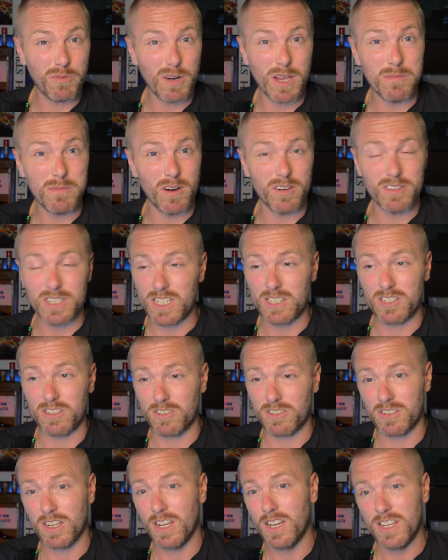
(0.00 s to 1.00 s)
Pretty much it's
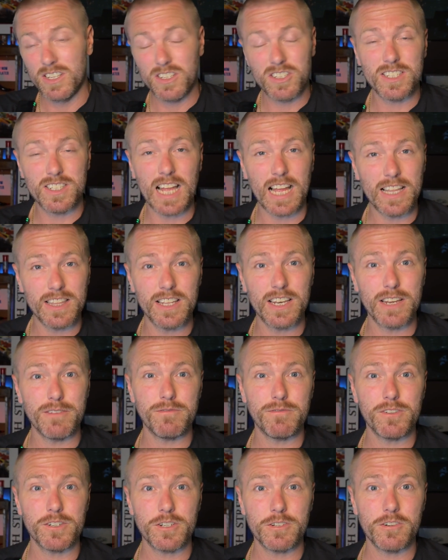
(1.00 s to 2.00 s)
just standard
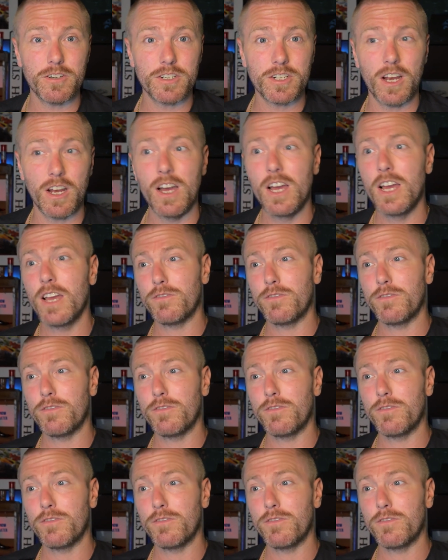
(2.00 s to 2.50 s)
infrastructure.